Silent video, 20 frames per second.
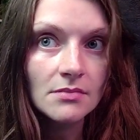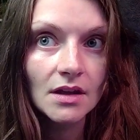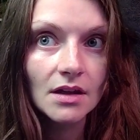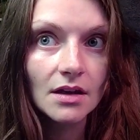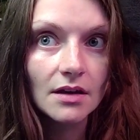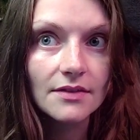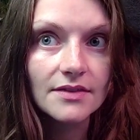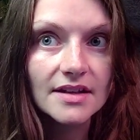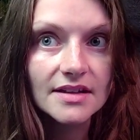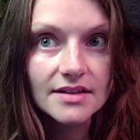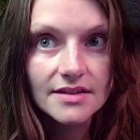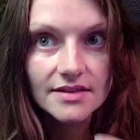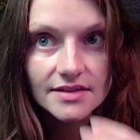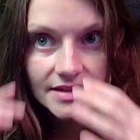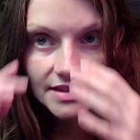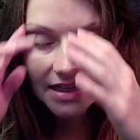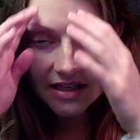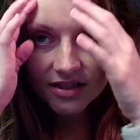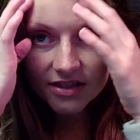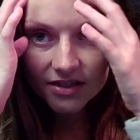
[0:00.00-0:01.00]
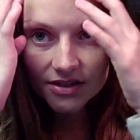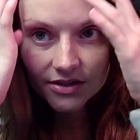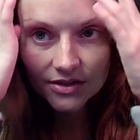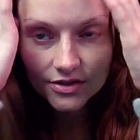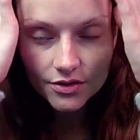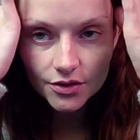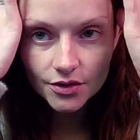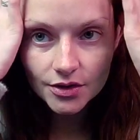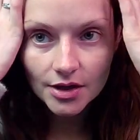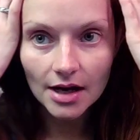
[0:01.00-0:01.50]
at the end of the day,
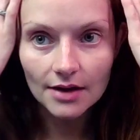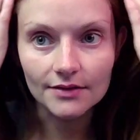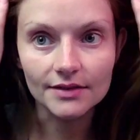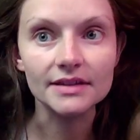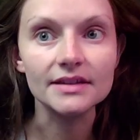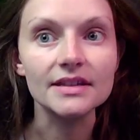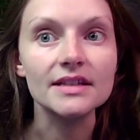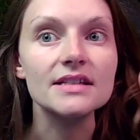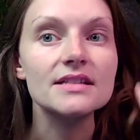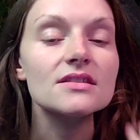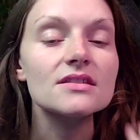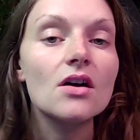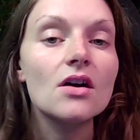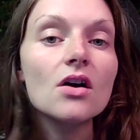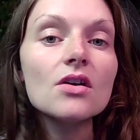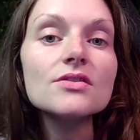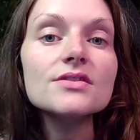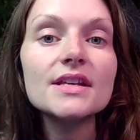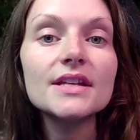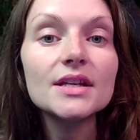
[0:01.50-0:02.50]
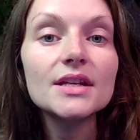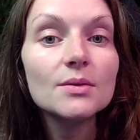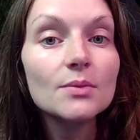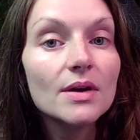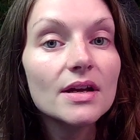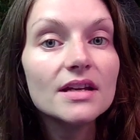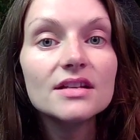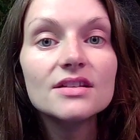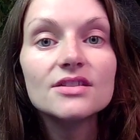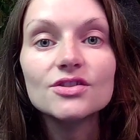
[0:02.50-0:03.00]
you're having these thoughts,
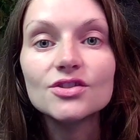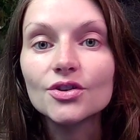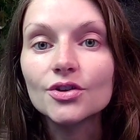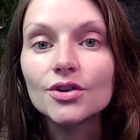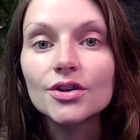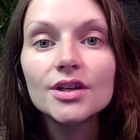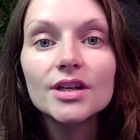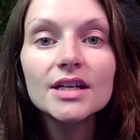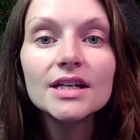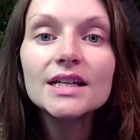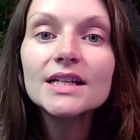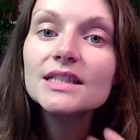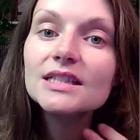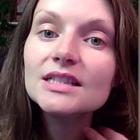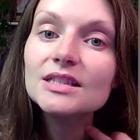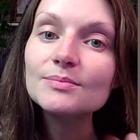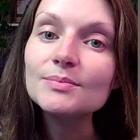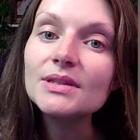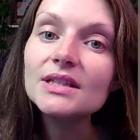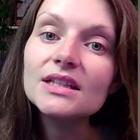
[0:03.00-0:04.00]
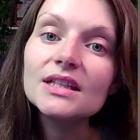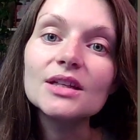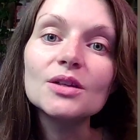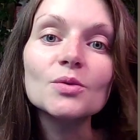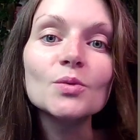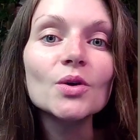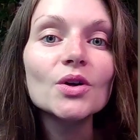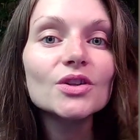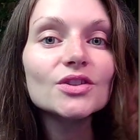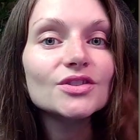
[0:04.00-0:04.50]
anyways. You're speaking
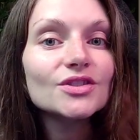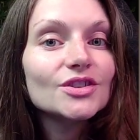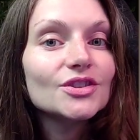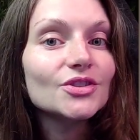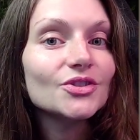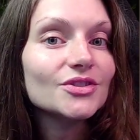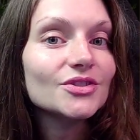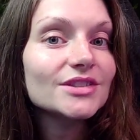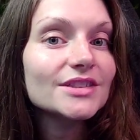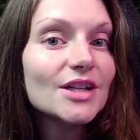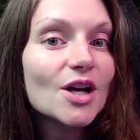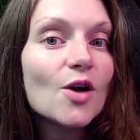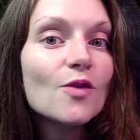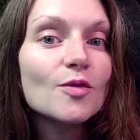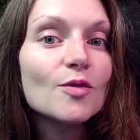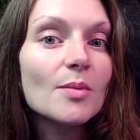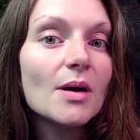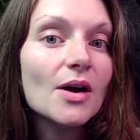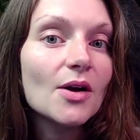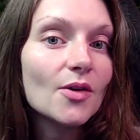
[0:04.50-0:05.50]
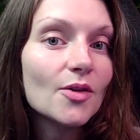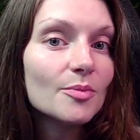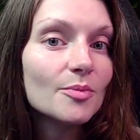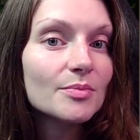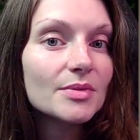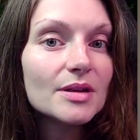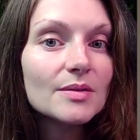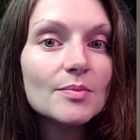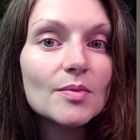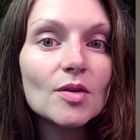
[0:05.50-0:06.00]
words to yourself about other
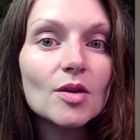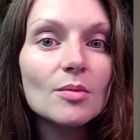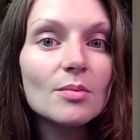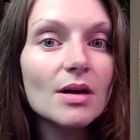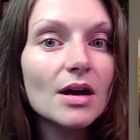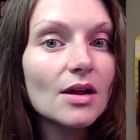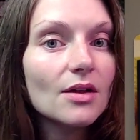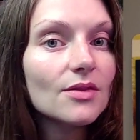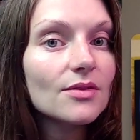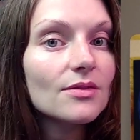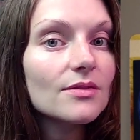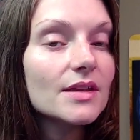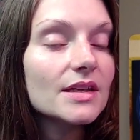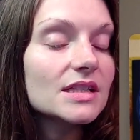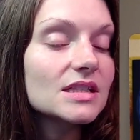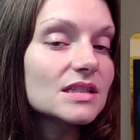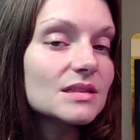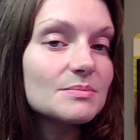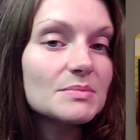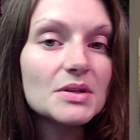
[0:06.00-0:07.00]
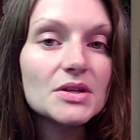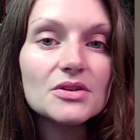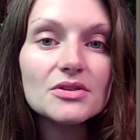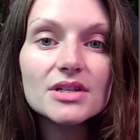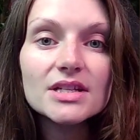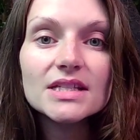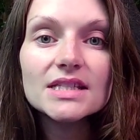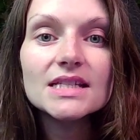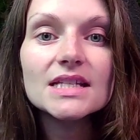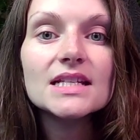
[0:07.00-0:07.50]
people, about
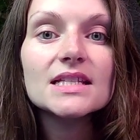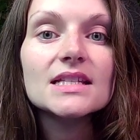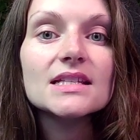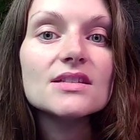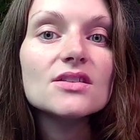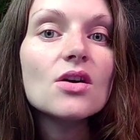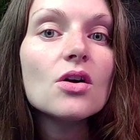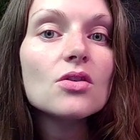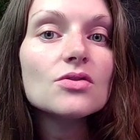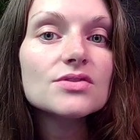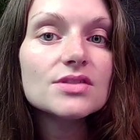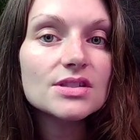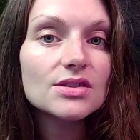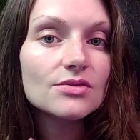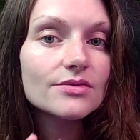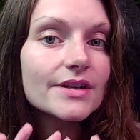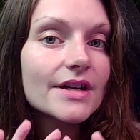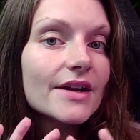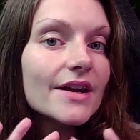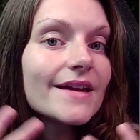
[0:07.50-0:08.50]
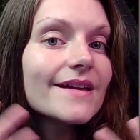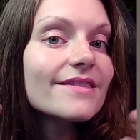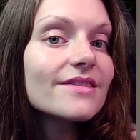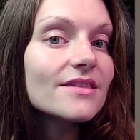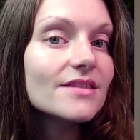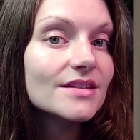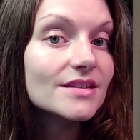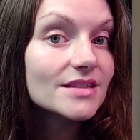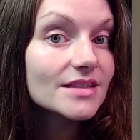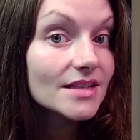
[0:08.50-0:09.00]
experiences. It's all still there in
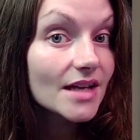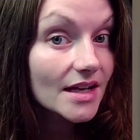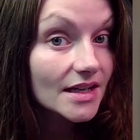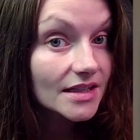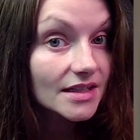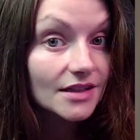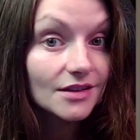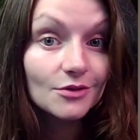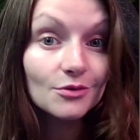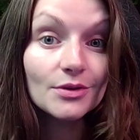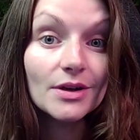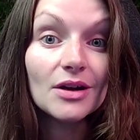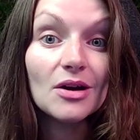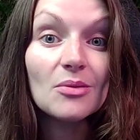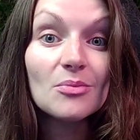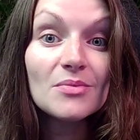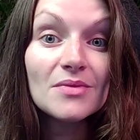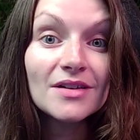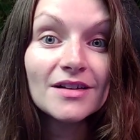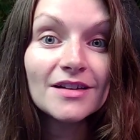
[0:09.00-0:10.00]
the psychic realm.